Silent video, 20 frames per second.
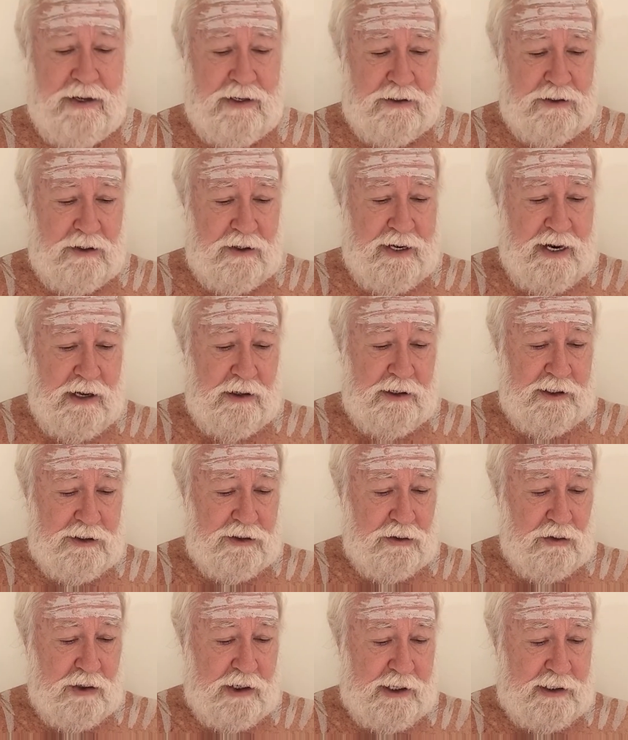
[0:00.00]
So now
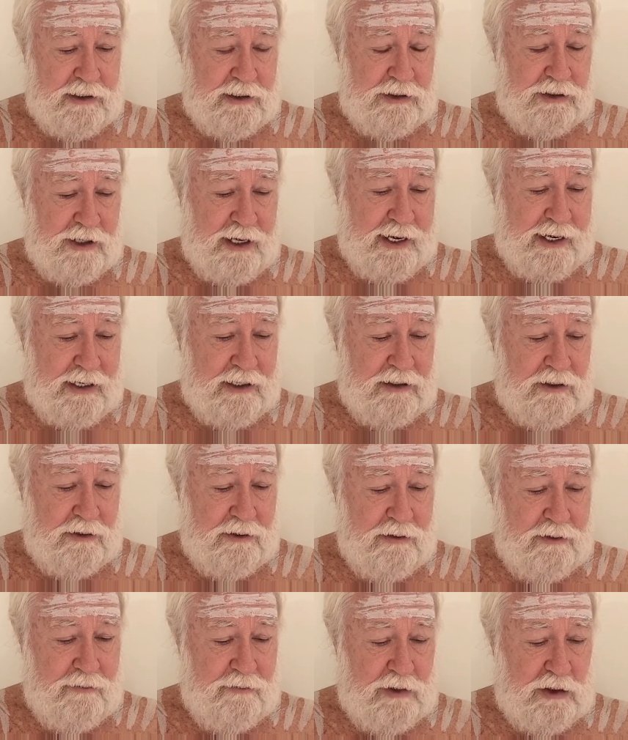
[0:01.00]
let's look at the second
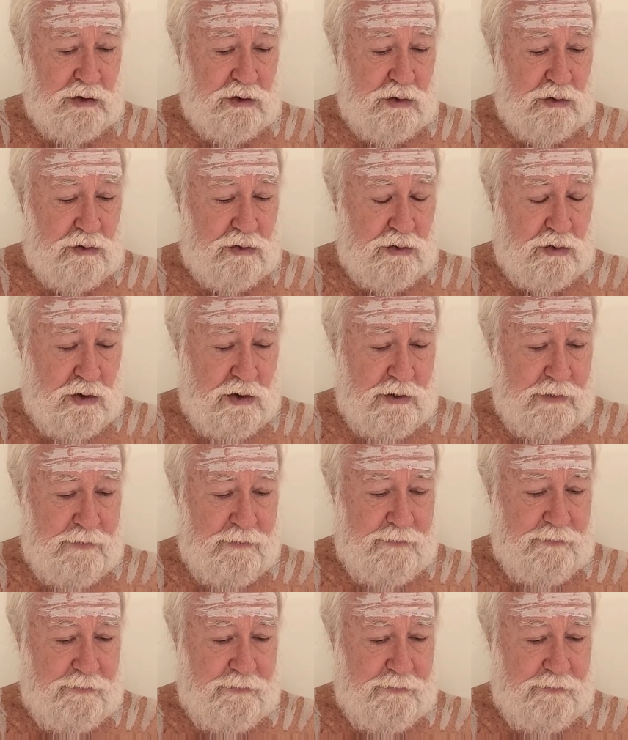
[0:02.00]
sutra.